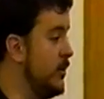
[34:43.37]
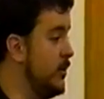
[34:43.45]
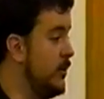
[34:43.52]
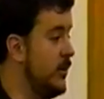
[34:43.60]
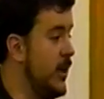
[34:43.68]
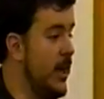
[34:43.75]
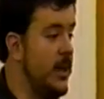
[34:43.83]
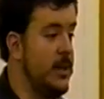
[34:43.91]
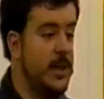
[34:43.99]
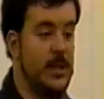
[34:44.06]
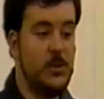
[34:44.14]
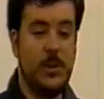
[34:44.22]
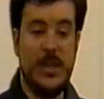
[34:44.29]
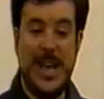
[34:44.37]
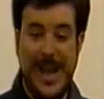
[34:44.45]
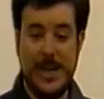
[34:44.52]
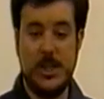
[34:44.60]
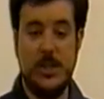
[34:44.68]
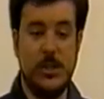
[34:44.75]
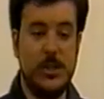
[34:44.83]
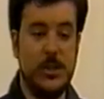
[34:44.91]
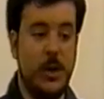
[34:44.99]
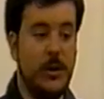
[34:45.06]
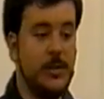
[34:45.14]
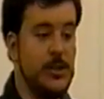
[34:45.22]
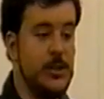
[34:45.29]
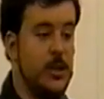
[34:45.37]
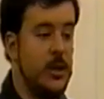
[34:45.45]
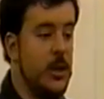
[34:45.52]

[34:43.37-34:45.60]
Okay? That's where the action starts.